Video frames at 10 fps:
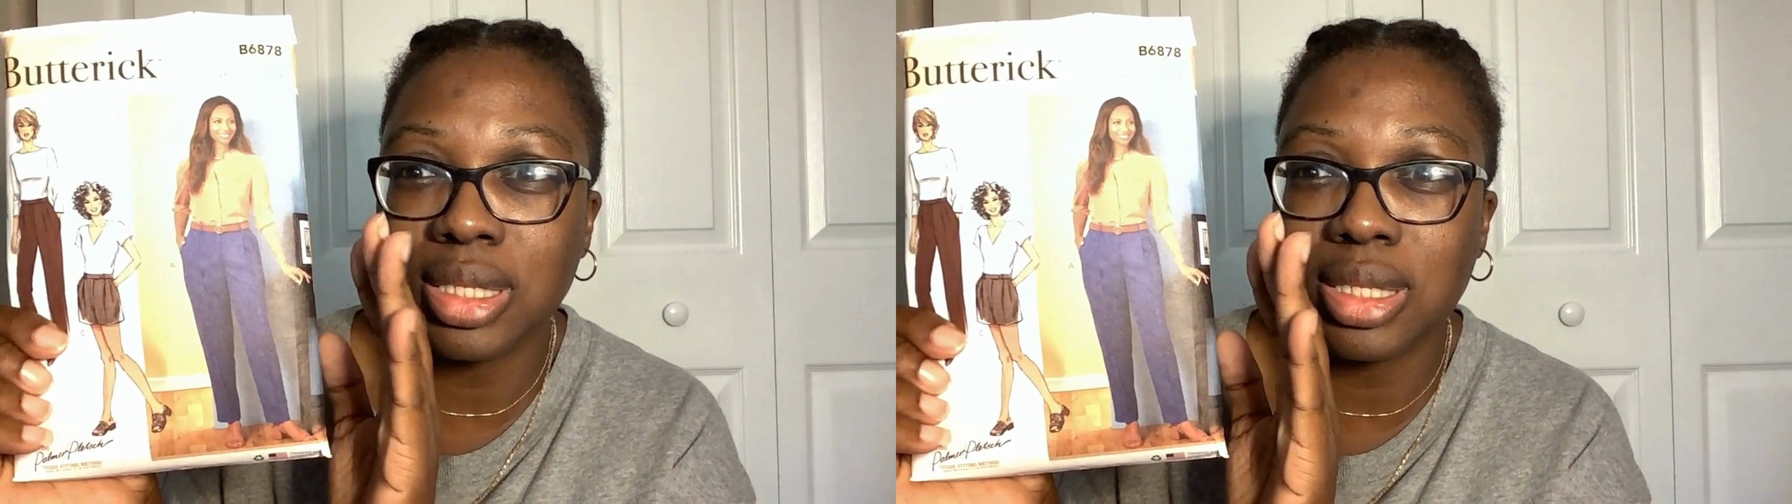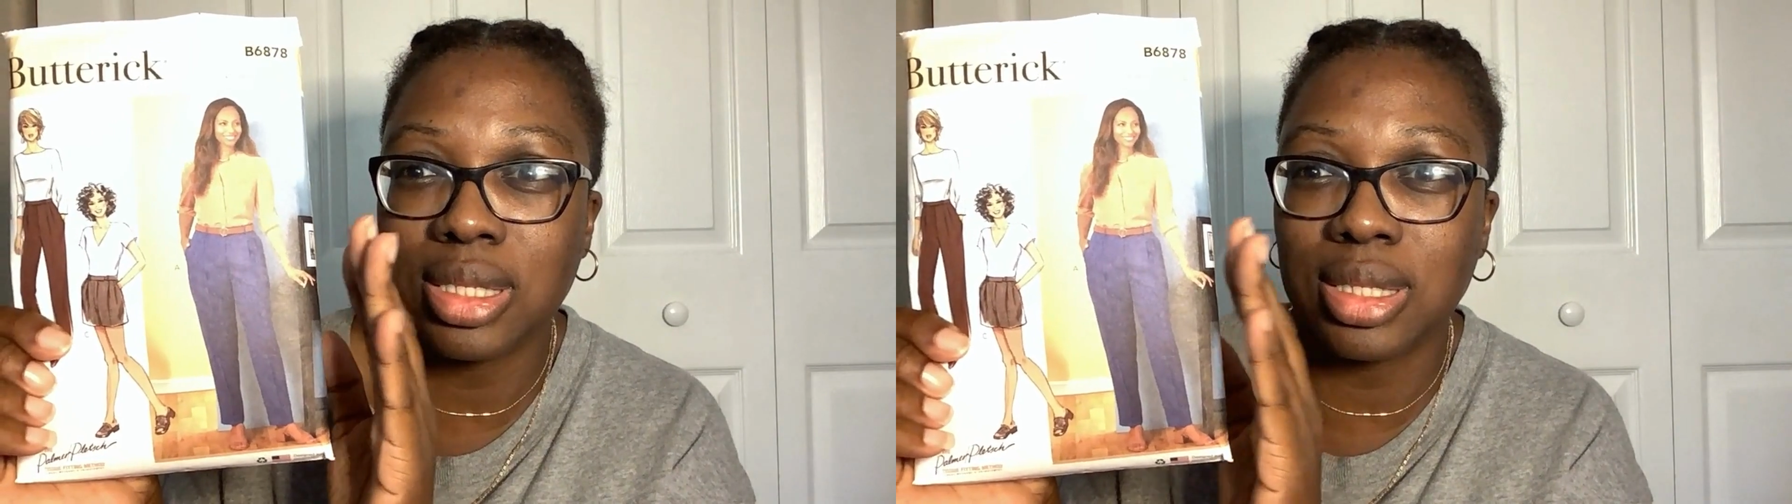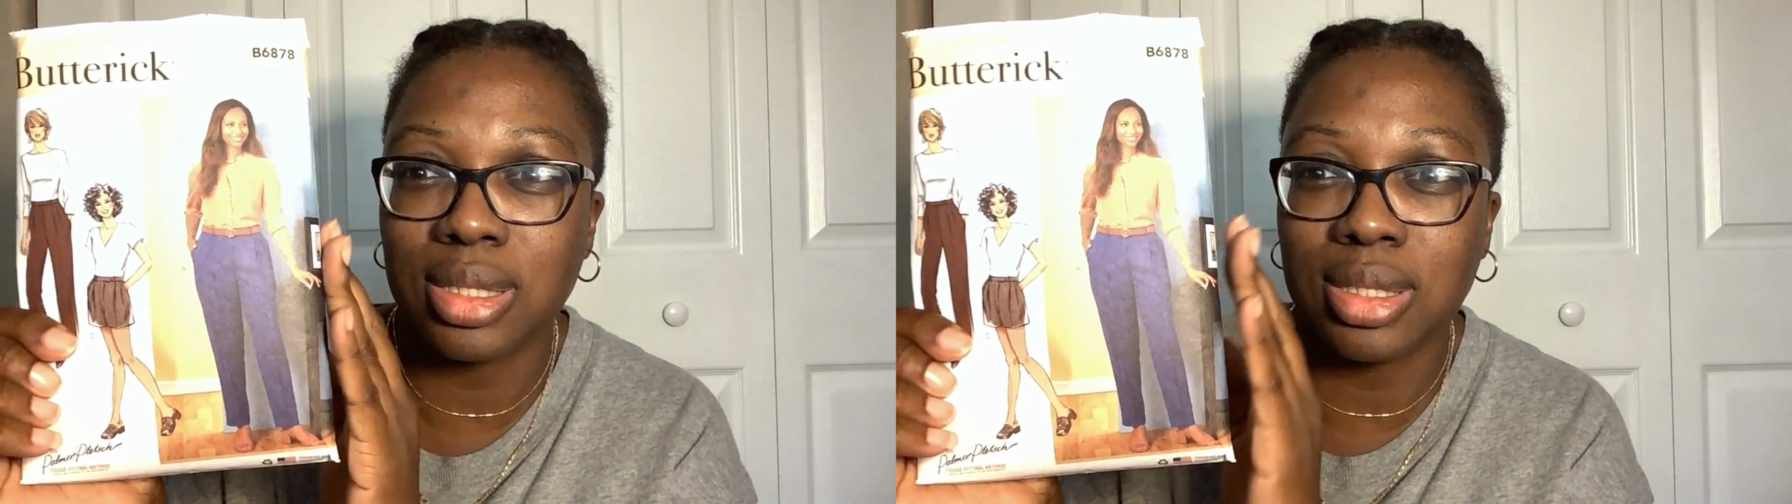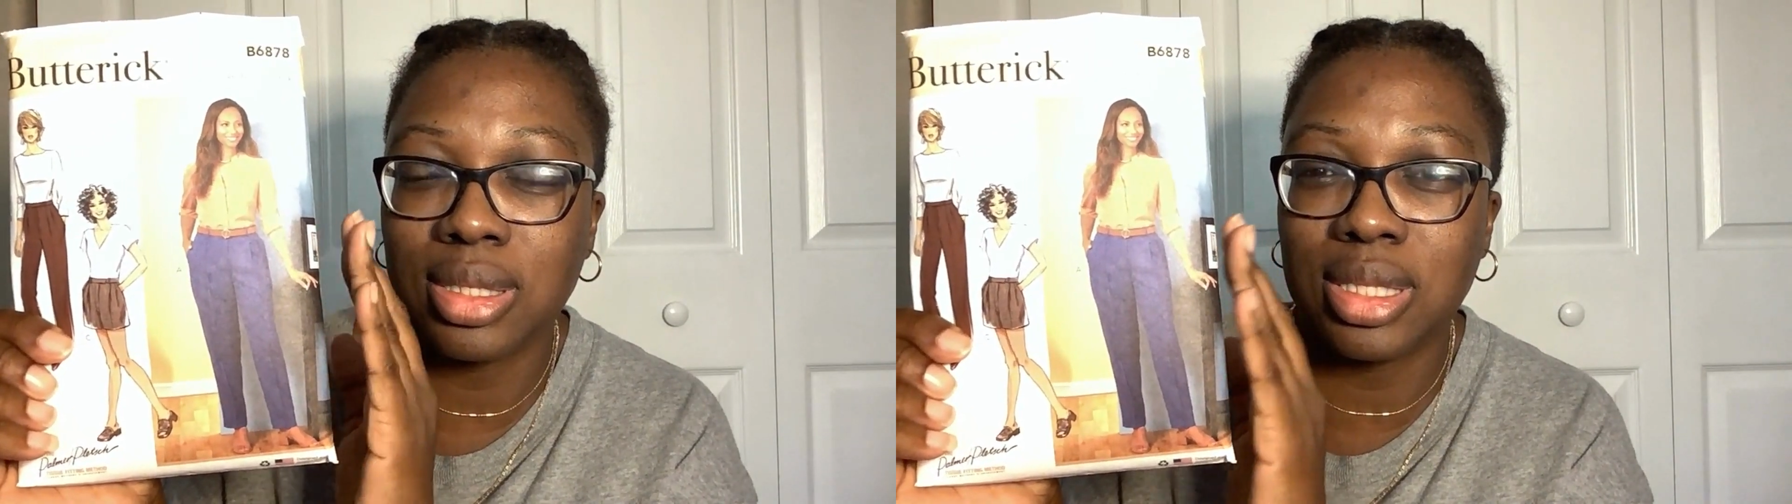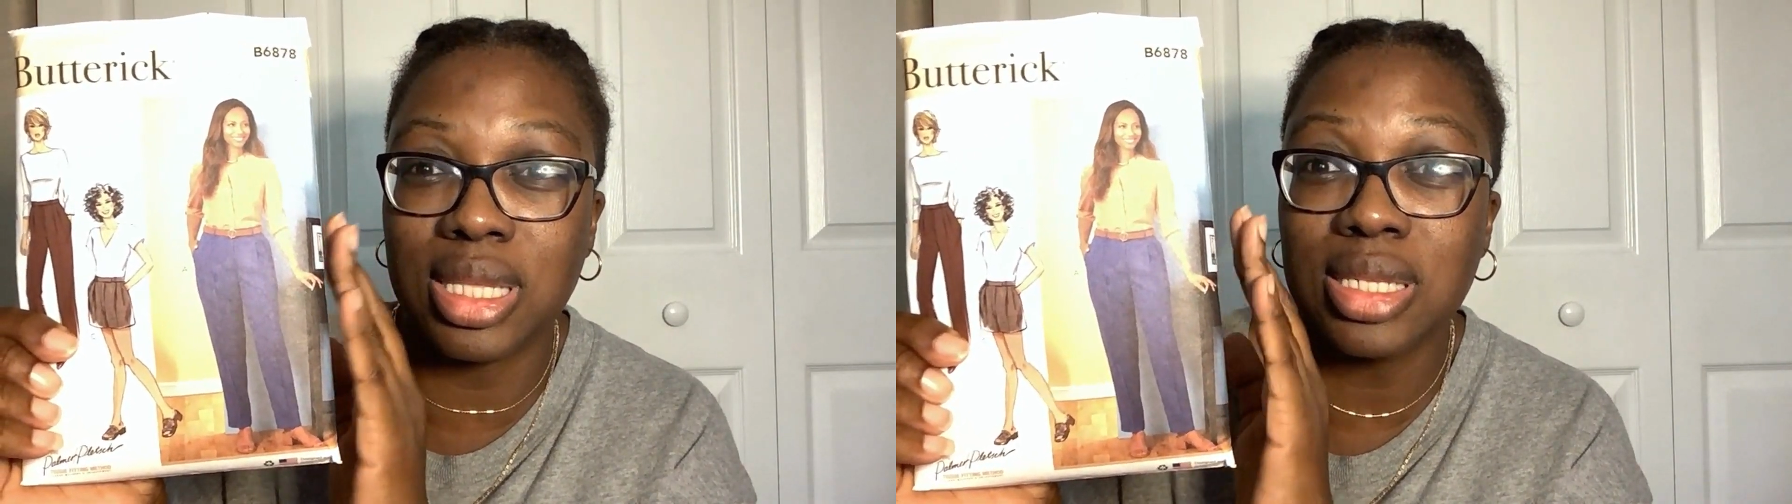is
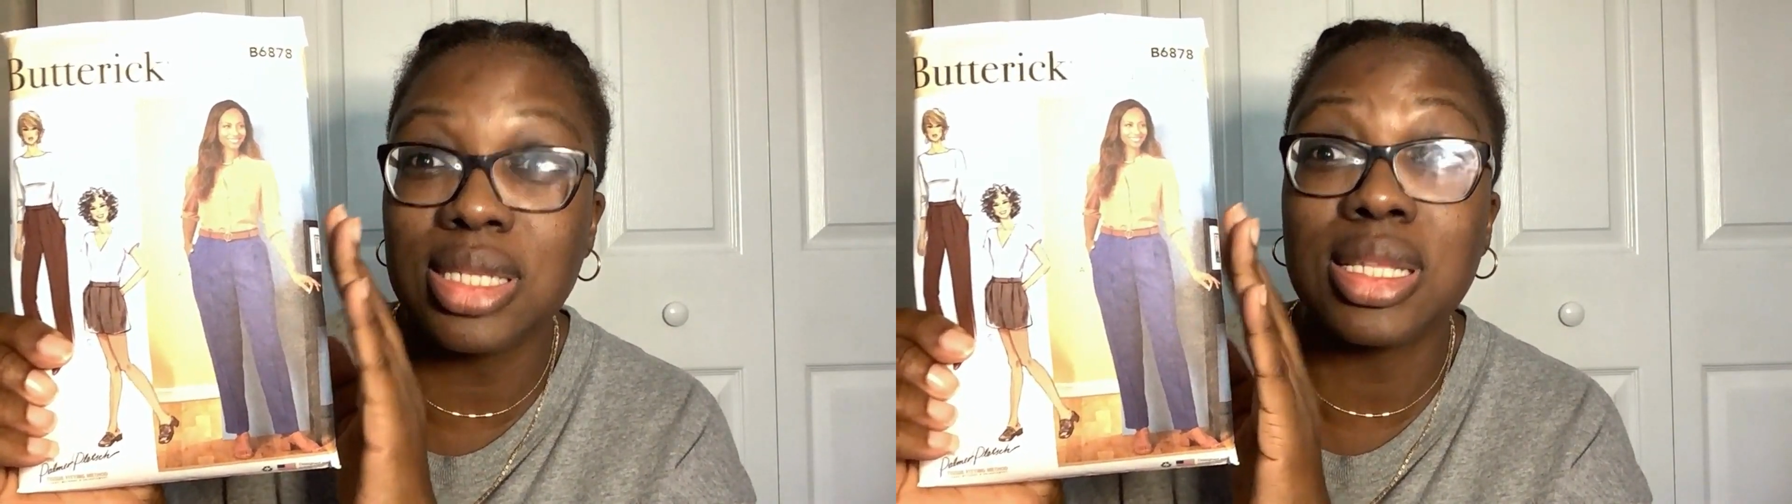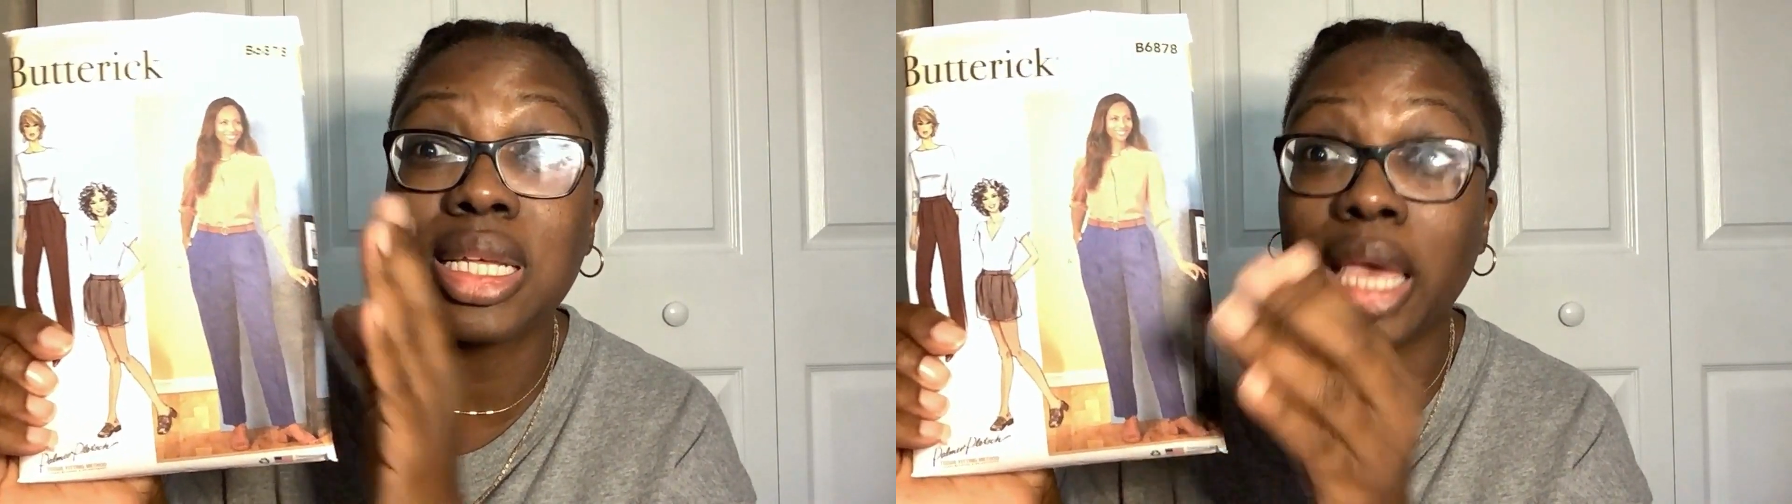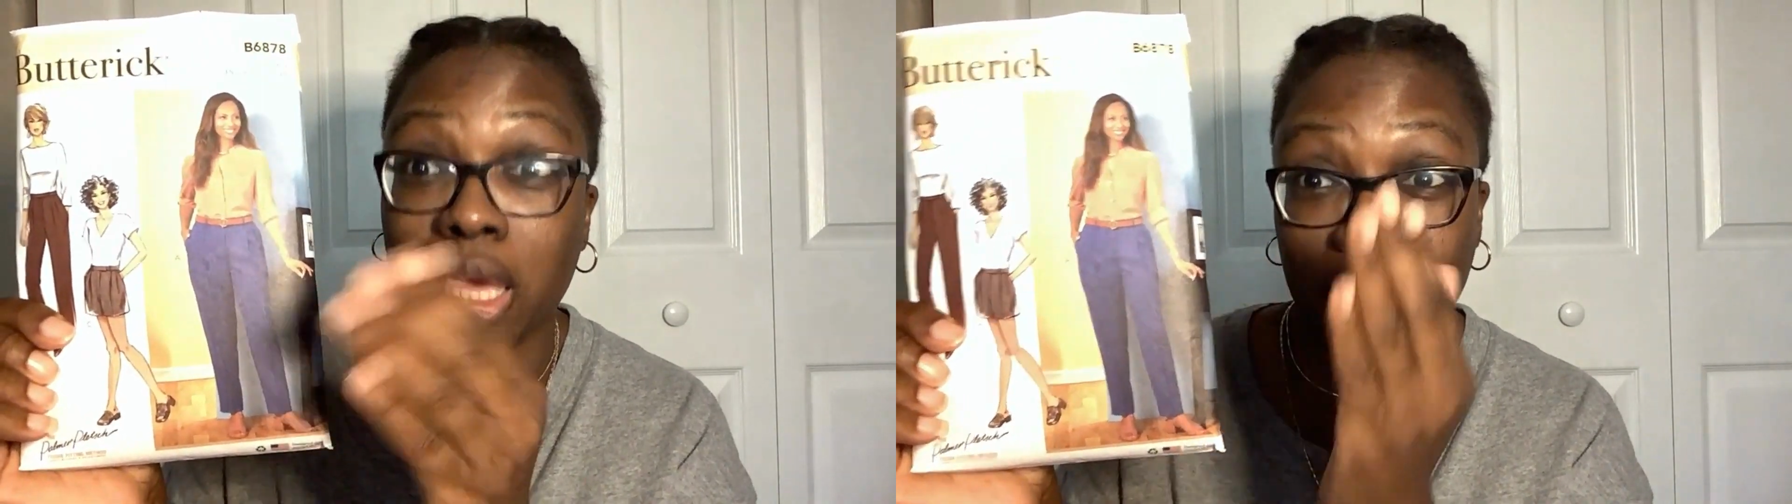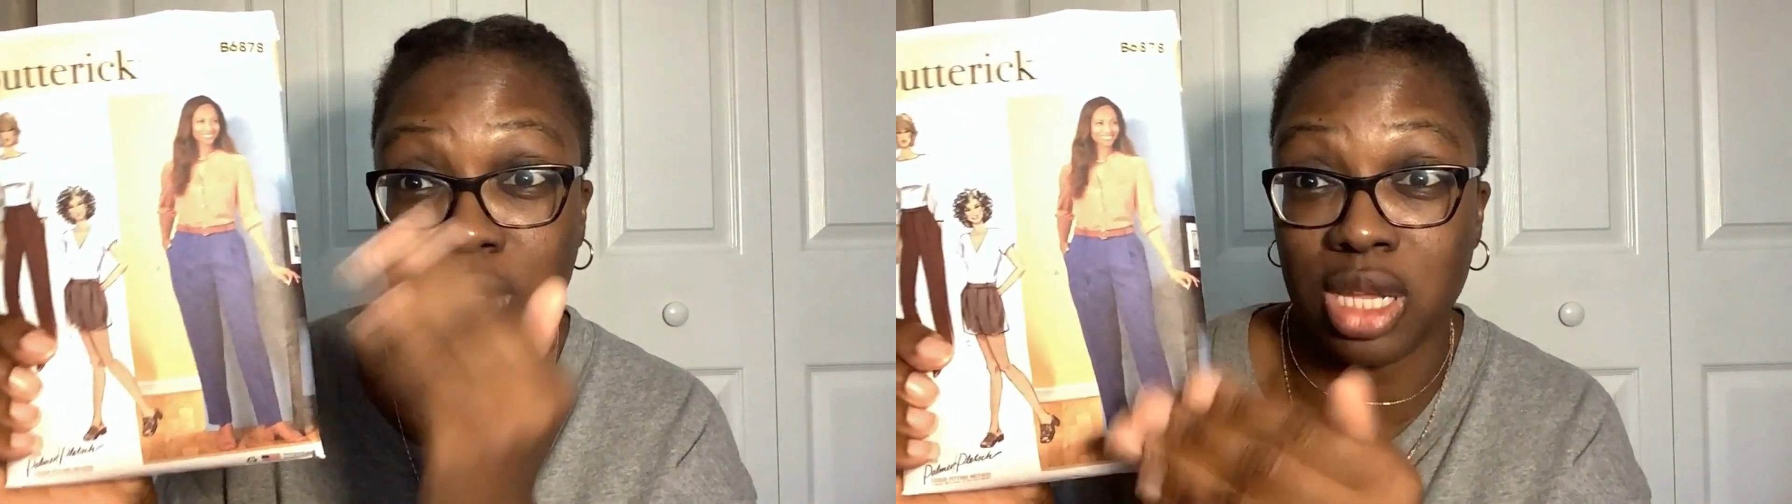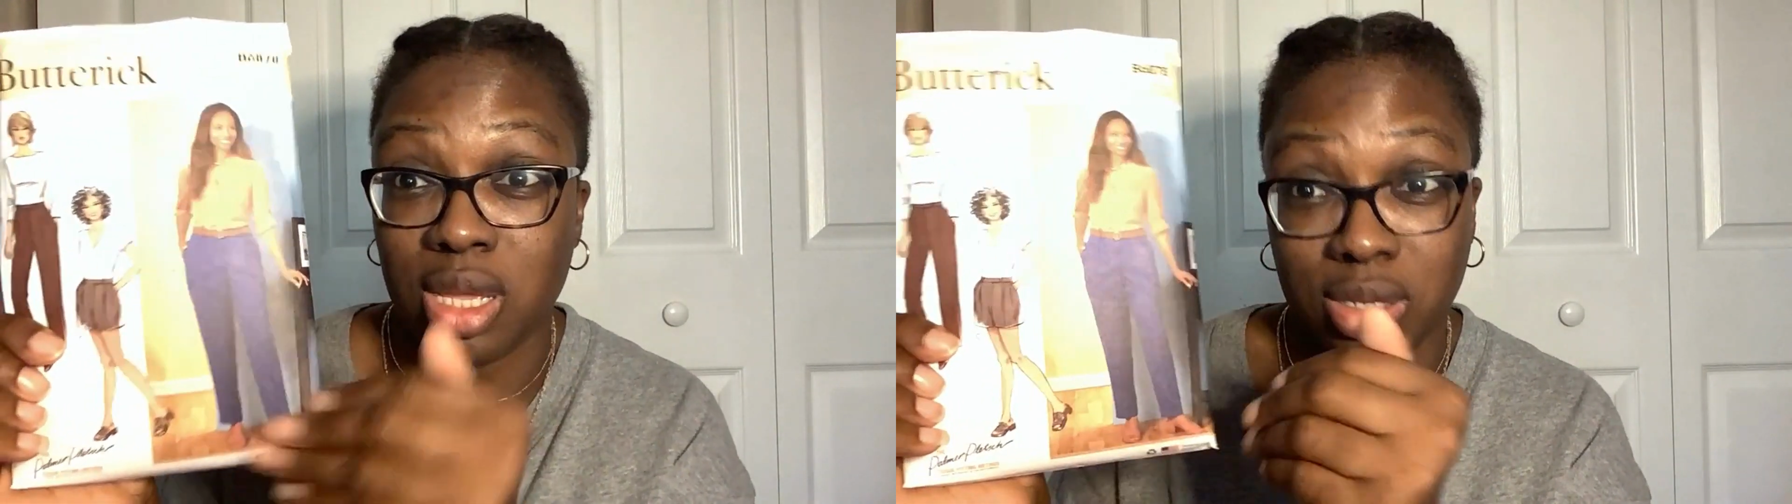a game
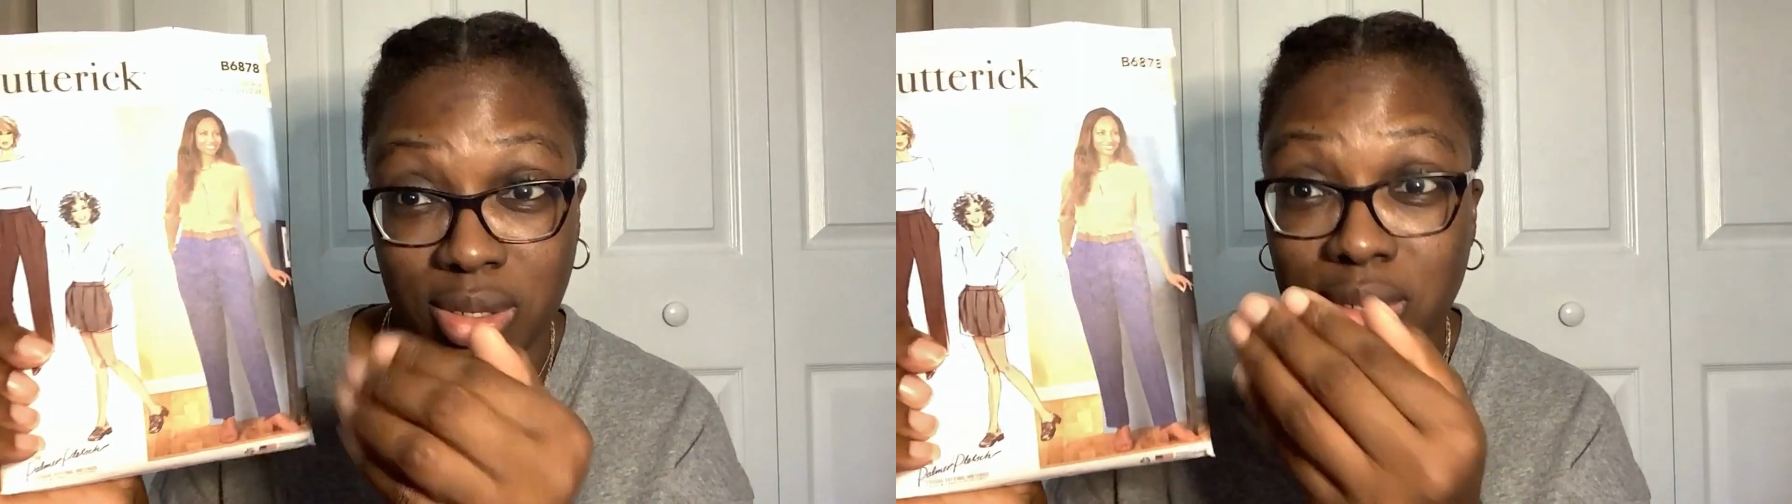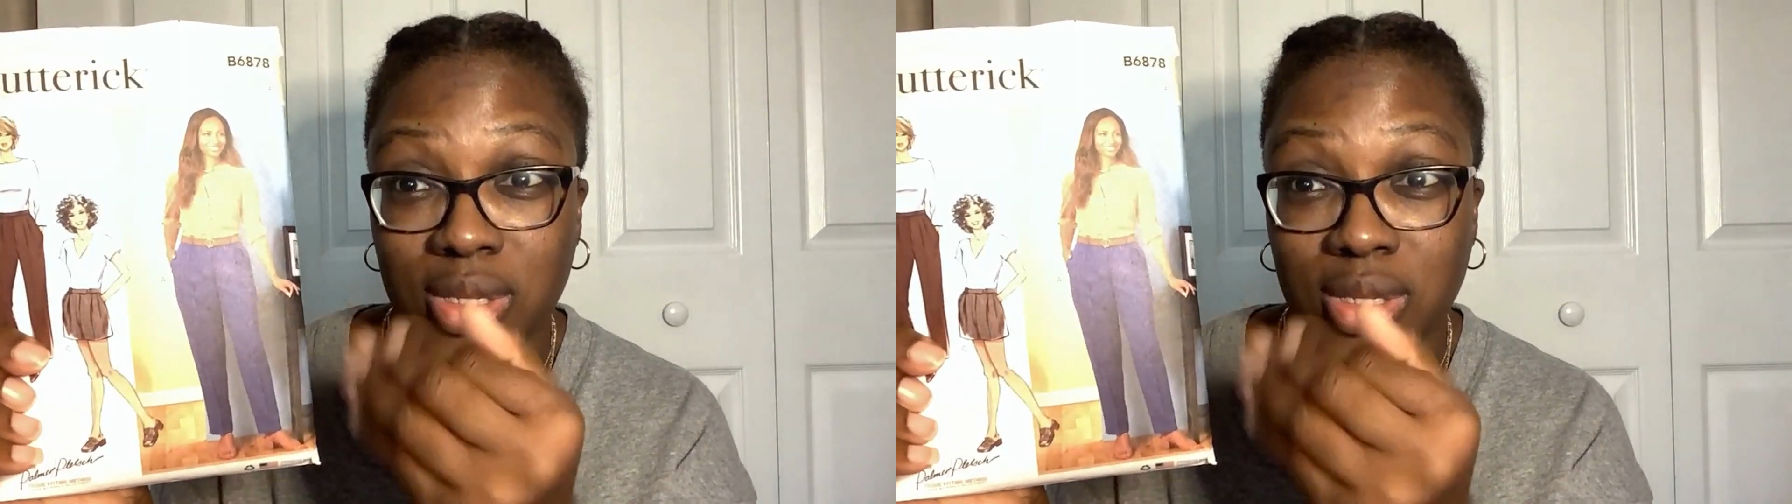changer.